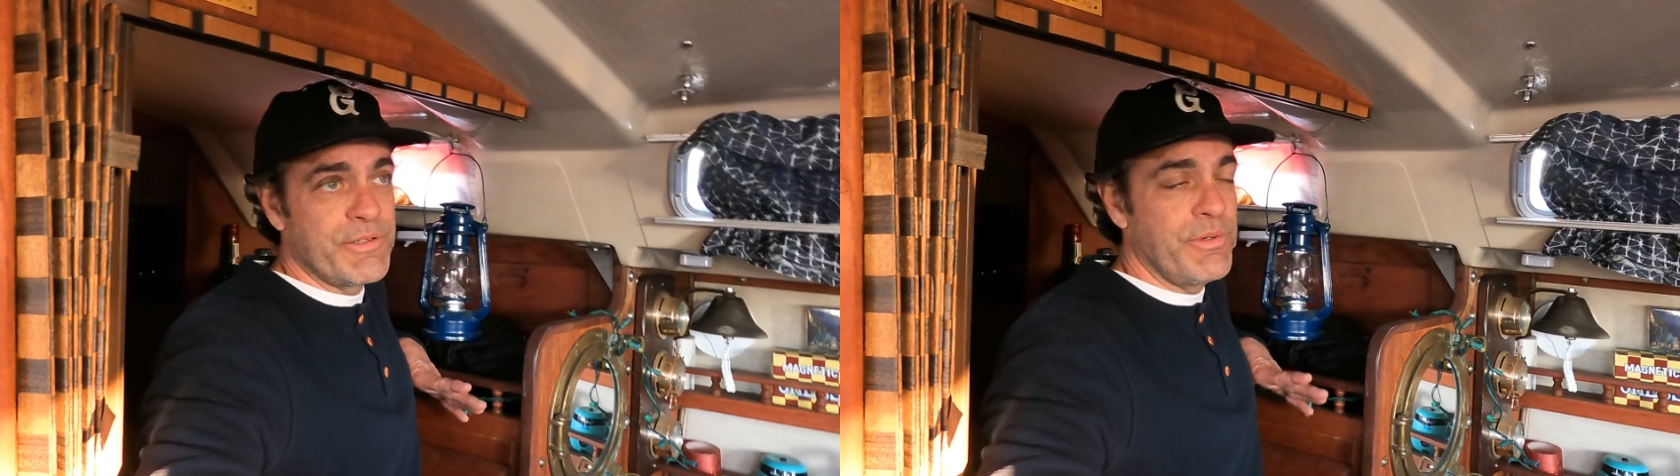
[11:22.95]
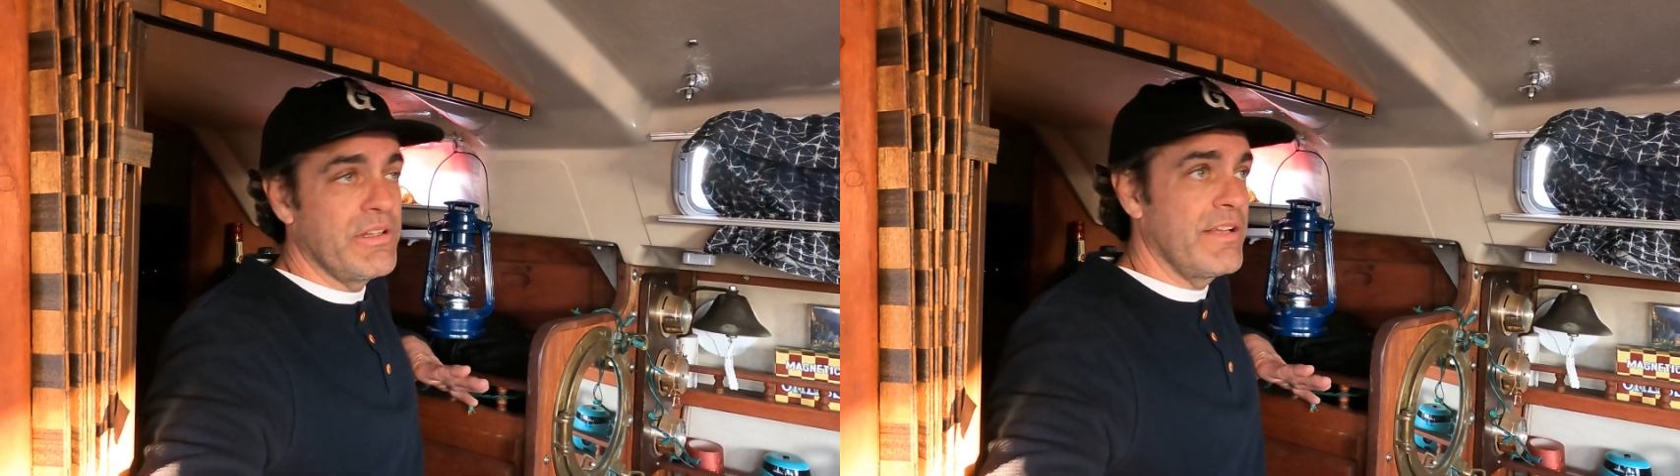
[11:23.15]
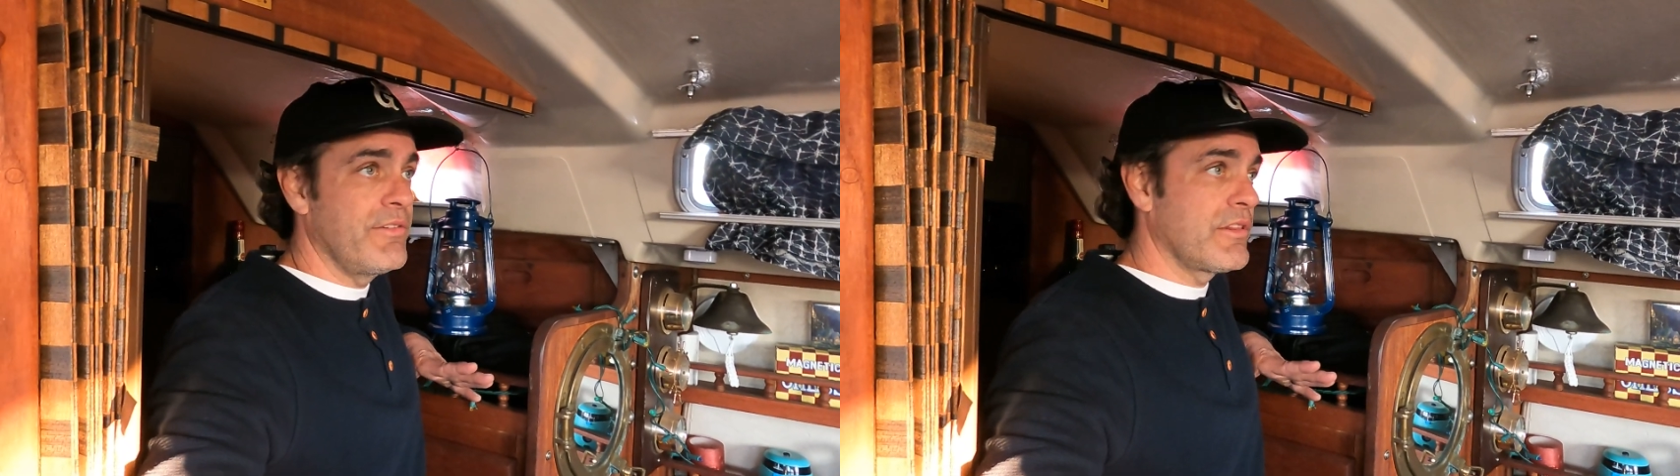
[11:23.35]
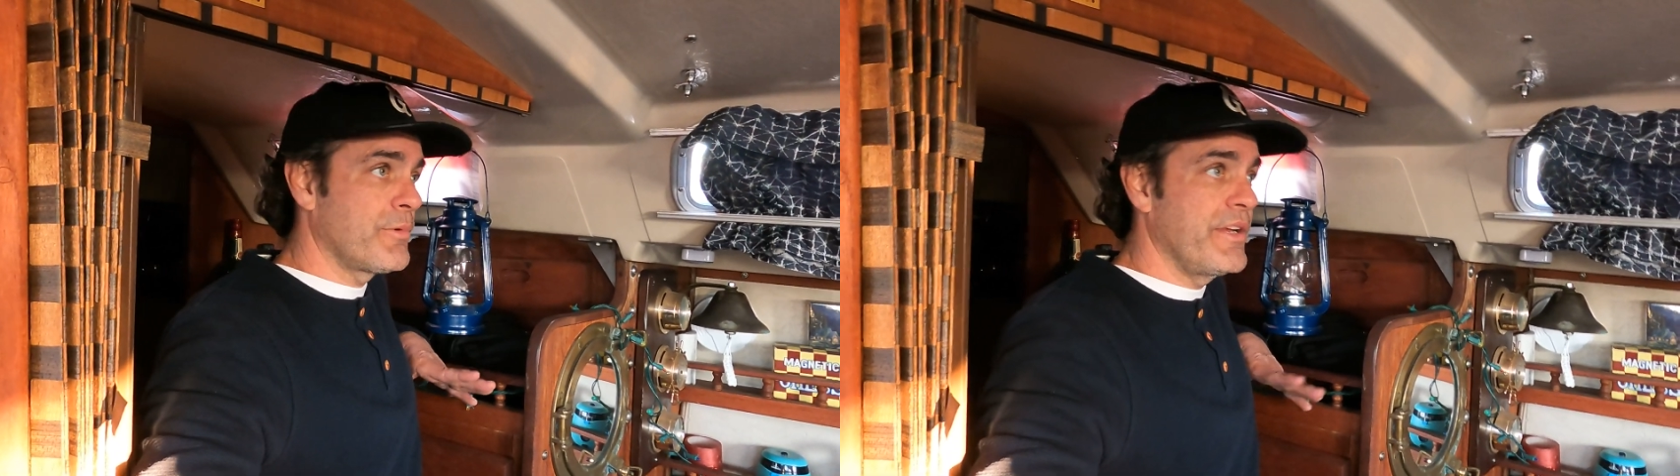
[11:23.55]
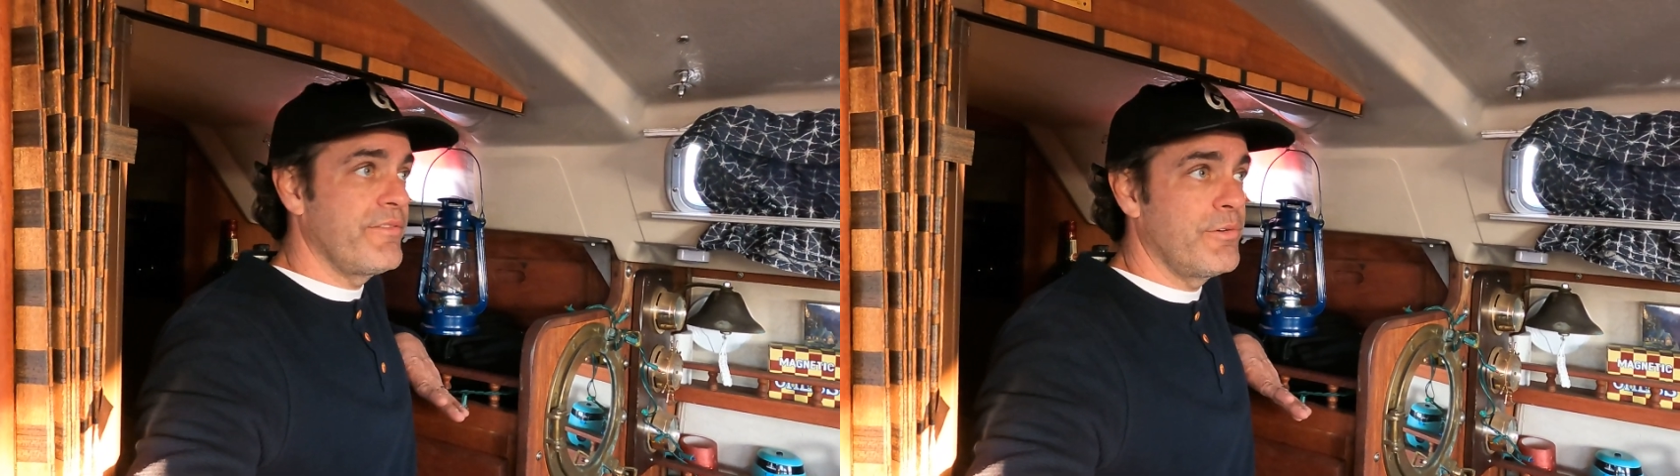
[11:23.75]
between level
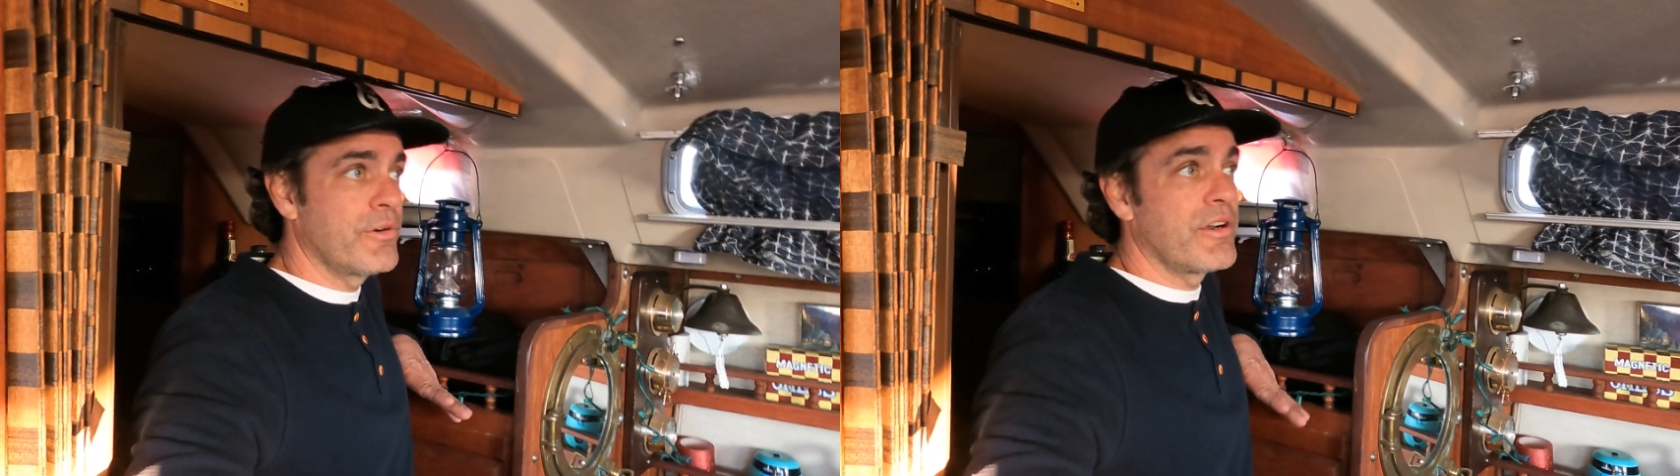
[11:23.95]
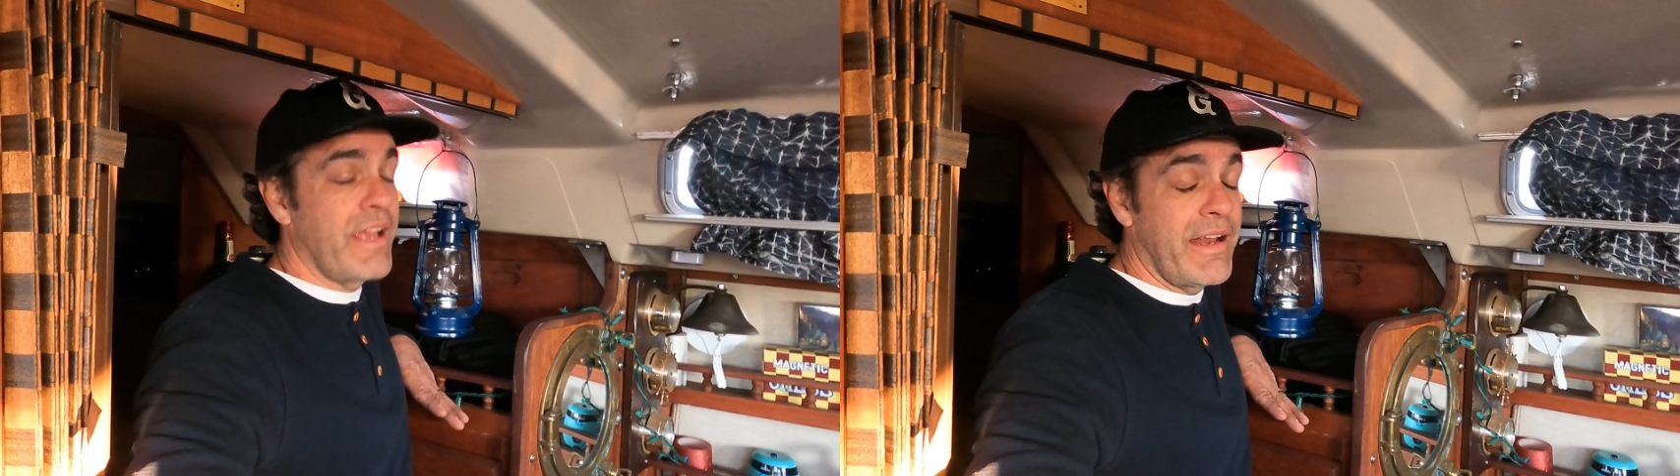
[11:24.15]
three and four,